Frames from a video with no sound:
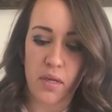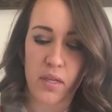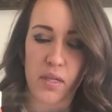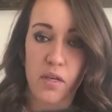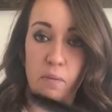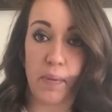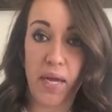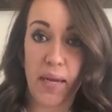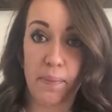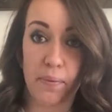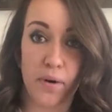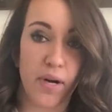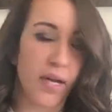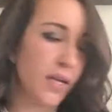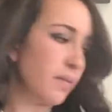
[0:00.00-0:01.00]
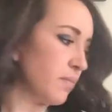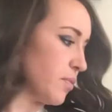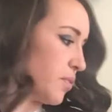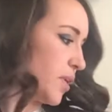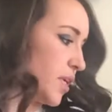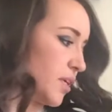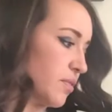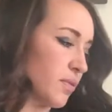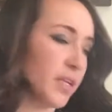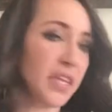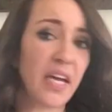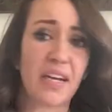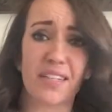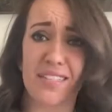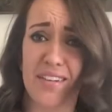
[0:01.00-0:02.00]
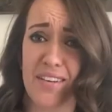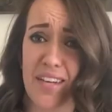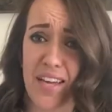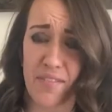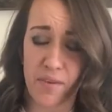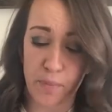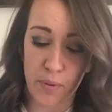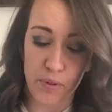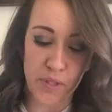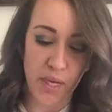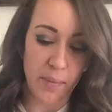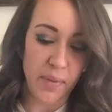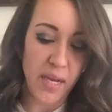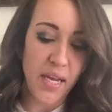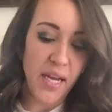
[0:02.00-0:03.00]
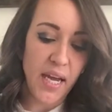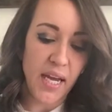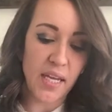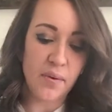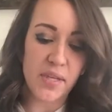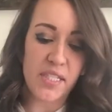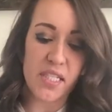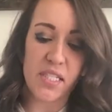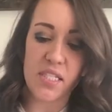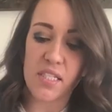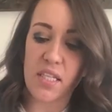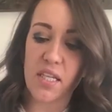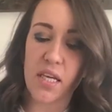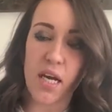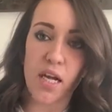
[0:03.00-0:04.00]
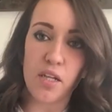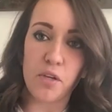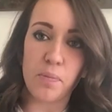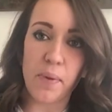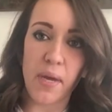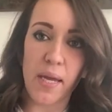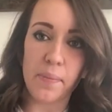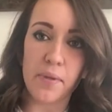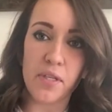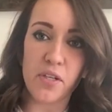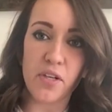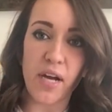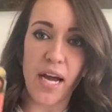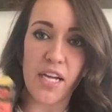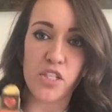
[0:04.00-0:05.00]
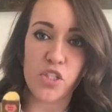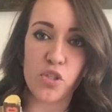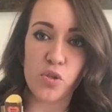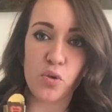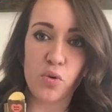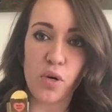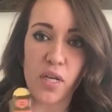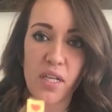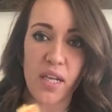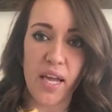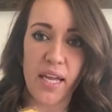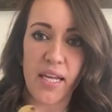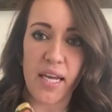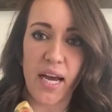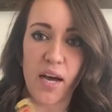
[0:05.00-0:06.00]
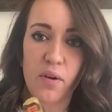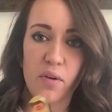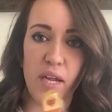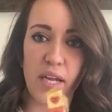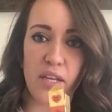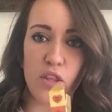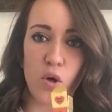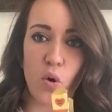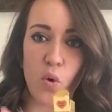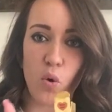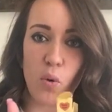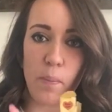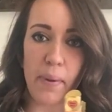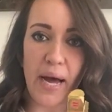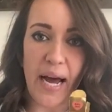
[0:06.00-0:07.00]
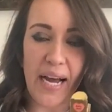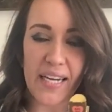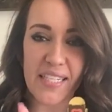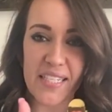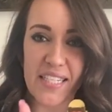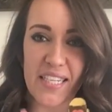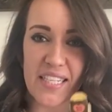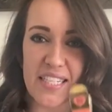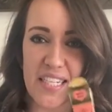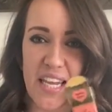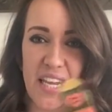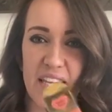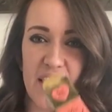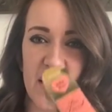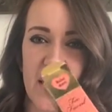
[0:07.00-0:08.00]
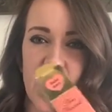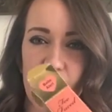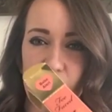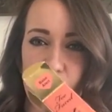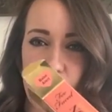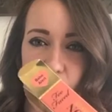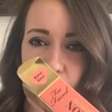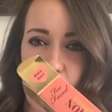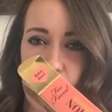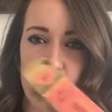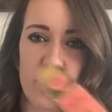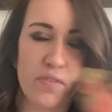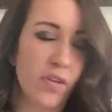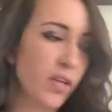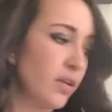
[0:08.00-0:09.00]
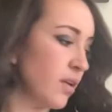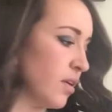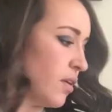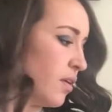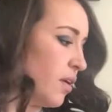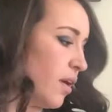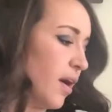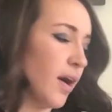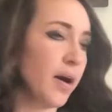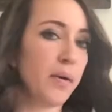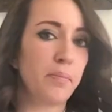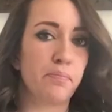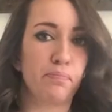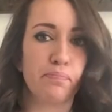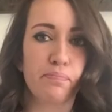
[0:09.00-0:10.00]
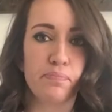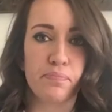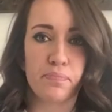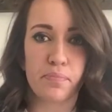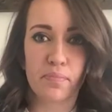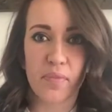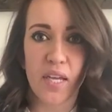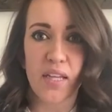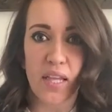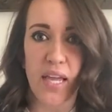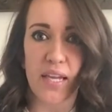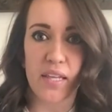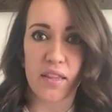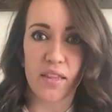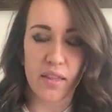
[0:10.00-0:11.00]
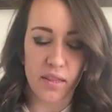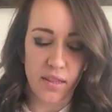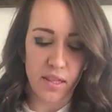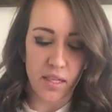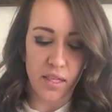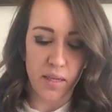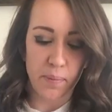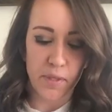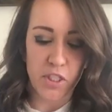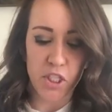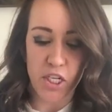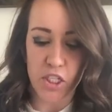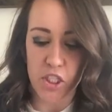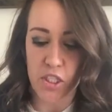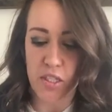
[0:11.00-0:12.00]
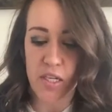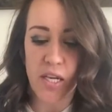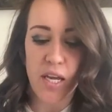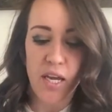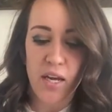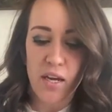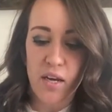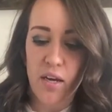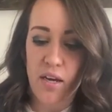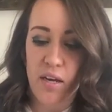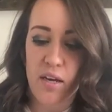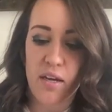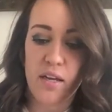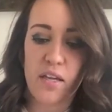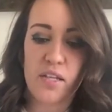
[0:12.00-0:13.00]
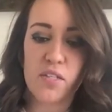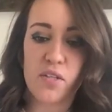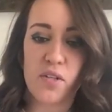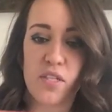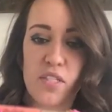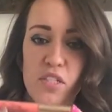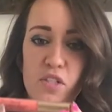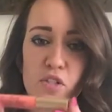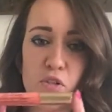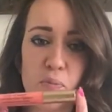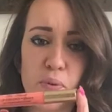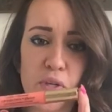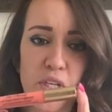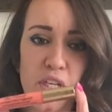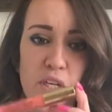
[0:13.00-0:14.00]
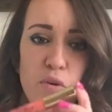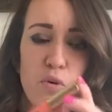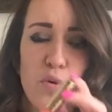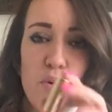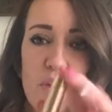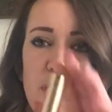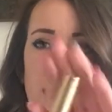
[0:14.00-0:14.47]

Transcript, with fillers: a little paper on it, but we're not gonna read that because I already have it pulled up. Anyways, this is in the color Babe Alert. I do like how like the whole box is like the color of um, like the lip injection. So this is super cute. Ooh, and